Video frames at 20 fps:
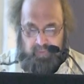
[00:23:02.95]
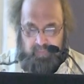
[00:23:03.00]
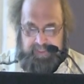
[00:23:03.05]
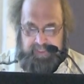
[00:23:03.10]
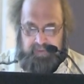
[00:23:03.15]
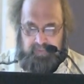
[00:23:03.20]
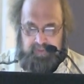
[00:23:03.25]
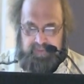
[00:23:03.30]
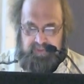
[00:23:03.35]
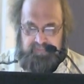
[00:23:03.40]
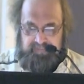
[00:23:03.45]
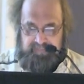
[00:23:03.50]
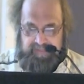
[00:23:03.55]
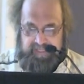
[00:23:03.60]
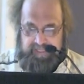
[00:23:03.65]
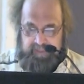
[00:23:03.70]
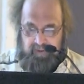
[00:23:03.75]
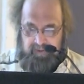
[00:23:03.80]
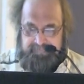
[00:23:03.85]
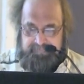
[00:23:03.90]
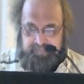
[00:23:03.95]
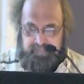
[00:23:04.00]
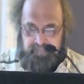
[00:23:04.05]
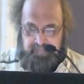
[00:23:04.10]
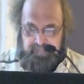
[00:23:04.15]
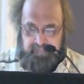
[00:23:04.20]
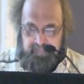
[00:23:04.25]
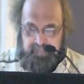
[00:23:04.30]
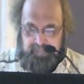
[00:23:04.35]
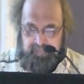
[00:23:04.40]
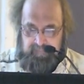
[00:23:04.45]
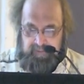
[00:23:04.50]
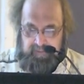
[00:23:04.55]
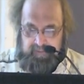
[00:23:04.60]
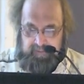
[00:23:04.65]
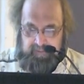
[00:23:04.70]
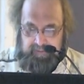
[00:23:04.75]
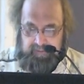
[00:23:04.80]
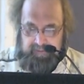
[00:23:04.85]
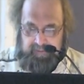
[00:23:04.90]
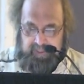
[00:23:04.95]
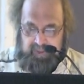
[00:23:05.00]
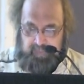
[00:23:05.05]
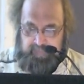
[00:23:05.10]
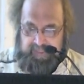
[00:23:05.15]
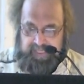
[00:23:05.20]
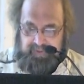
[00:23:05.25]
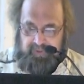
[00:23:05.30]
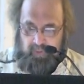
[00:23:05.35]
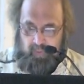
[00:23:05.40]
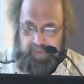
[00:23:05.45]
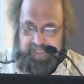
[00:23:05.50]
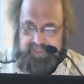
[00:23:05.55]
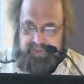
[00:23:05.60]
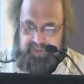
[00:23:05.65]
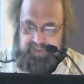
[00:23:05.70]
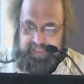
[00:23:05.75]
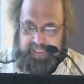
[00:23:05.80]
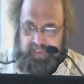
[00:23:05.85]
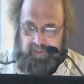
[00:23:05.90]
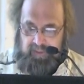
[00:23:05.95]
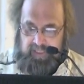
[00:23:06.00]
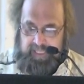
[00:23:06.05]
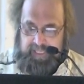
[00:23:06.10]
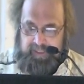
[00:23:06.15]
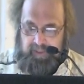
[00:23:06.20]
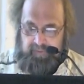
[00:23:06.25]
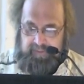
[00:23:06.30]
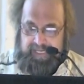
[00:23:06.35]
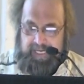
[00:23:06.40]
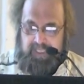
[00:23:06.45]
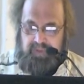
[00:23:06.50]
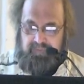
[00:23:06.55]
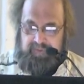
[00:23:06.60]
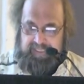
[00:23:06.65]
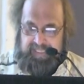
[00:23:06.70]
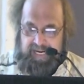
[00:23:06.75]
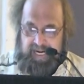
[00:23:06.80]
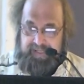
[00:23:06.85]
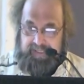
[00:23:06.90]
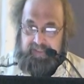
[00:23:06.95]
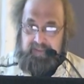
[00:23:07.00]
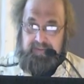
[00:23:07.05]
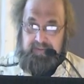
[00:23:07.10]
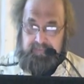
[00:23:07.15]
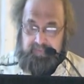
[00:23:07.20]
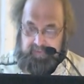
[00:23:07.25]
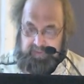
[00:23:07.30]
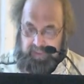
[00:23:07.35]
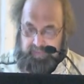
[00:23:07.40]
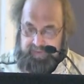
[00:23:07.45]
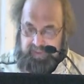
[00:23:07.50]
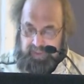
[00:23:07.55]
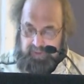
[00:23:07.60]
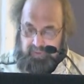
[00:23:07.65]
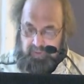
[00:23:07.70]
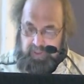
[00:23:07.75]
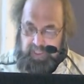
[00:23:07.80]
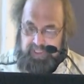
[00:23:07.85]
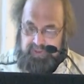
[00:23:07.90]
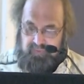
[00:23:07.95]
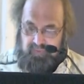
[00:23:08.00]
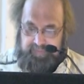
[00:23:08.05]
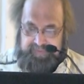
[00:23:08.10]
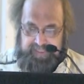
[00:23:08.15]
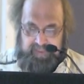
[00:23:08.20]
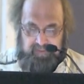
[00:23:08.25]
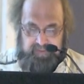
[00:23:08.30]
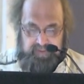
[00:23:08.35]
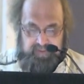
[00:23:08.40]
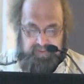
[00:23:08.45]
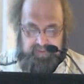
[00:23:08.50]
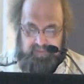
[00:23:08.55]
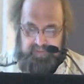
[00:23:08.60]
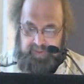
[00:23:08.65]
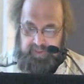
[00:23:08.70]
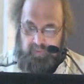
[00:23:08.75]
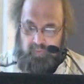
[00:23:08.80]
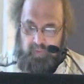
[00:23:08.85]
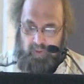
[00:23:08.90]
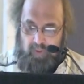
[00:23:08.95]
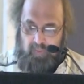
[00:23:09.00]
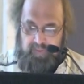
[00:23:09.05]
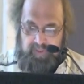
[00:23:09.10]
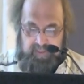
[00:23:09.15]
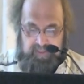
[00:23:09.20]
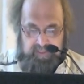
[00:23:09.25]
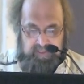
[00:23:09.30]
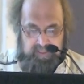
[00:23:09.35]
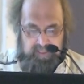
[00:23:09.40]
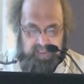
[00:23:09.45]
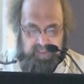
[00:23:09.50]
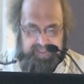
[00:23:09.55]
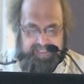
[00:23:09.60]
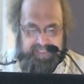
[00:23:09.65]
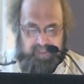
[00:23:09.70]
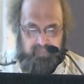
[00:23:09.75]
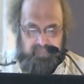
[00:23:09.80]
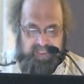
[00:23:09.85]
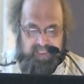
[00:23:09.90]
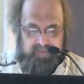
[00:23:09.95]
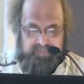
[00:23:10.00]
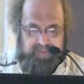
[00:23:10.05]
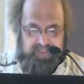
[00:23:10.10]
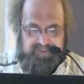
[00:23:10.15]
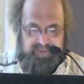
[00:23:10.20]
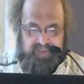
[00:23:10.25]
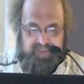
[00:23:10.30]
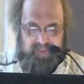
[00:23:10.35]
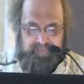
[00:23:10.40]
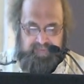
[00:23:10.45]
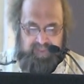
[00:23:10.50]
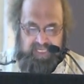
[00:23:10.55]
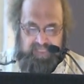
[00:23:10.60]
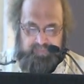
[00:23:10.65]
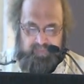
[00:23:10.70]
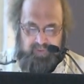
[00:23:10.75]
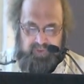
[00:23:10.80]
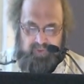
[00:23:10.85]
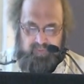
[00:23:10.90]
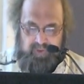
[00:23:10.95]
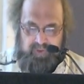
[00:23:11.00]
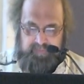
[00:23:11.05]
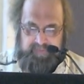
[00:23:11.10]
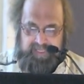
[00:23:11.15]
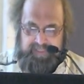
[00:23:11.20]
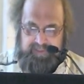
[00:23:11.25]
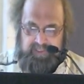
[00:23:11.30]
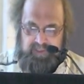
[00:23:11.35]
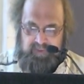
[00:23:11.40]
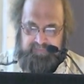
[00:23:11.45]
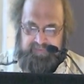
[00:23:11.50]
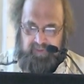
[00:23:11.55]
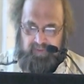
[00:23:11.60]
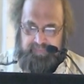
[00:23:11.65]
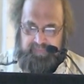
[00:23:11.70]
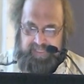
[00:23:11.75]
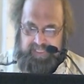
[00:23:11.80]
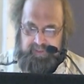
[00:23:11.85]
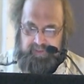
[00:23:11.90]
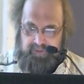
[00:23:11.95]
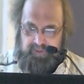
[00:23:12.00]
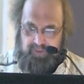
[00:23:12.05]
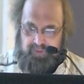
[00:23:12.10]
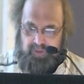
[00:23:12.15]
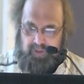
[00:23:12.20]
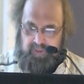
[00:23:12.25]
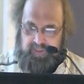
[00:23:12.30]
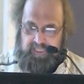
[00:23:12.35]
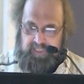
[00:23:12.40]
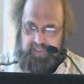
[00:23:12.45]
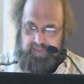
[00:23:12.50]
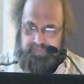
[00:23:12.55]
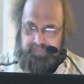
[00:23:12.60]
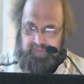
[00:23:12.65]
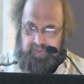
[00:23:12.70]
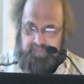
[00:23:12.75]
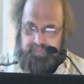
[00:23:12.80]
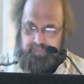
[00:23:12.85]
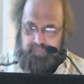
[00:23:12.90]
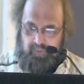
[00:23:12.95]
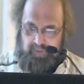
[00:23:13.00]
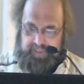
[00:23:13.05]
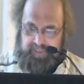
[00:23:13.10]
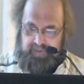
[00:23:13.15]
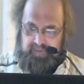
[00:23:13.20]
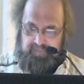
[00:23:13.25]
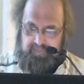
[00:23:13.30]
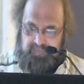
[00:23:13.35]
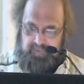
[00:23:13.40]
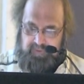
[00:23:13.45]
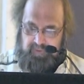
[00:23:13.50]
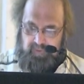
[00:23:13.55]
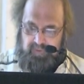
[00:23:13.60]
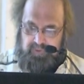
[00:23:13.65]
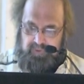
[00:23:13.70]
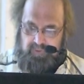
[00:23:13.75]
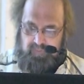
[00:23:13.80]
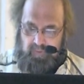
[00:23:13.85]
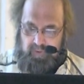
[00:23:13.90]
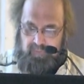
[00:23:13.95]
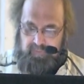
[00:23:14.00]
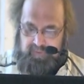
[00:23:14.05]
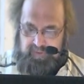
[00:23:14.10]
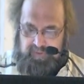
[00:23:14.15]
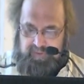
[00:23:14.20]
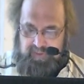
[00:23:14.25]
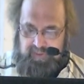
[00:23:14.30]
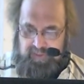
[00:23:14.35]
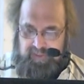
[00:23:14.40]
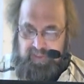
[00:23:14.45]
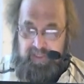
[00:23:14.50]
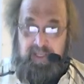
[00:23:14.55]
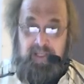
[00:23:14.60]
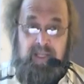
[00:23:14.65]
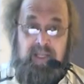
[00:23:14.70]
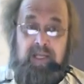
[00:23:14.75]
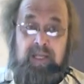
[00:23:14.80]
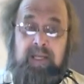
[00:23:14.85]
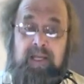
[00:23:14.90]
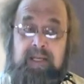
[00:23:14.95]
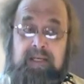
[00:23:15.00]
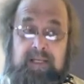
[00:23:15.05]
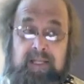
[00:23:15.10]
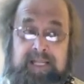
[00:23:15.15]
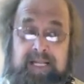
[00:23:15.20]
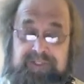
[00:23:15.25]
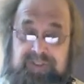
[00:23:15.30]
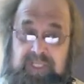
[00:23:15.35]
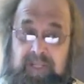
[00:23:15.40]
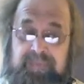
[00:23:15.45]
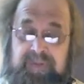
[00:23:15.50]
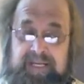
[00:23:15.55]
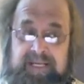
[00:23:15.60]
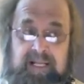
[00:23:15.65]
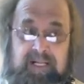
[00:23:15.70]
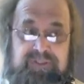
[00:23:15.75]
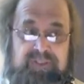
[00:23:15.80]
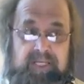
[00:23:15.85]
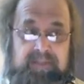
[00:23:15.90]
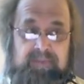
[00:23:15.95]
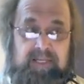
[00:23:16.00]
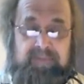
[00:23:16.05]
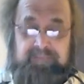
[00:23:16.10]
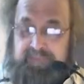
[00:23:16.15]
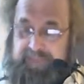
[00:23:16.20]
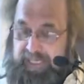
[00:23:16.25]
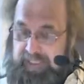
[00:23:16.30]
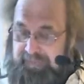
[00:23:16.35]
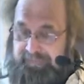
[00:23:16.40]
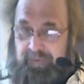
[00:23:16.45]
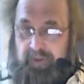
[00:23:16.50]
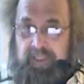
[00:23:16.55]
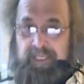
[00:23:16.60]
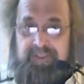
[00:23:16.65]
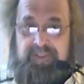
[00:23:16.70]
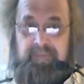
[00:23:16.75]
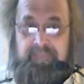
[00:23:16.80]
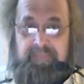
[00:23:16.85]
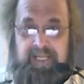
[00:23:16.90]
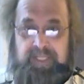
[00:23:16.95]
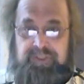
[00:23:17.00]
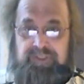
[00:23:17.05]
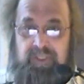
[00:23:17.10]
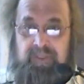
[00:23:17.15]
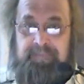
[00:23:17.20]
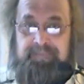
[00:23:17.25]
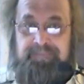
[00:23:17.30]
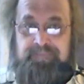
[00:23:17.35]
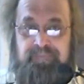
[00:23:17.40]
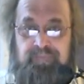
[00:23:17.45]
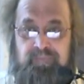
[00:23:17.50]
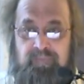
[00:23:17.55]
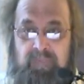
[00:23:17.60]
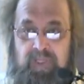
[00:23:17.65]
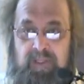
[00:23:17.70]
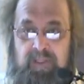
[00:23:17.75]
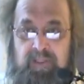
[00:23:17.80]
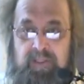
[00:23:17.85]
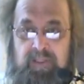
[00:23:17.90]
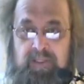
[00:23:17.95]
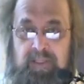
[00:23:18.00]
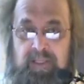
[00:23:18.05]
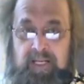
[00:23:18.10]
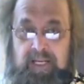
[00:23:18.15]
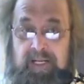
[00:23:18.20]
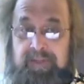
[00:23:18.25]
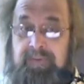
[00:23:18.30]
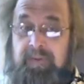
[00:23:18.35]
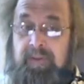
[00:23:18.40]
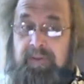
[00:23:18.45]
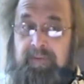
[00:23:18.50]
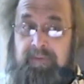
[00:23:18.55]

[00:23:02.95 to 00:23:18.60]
the weather is fair. They speak the White Star liner Adriatic, coming across from England, and, quote, they had read of us in the papers, which made us feel better than turkey and plum pudding, close quote. Now, that's something else I, I kind of forgot to mention. Uh,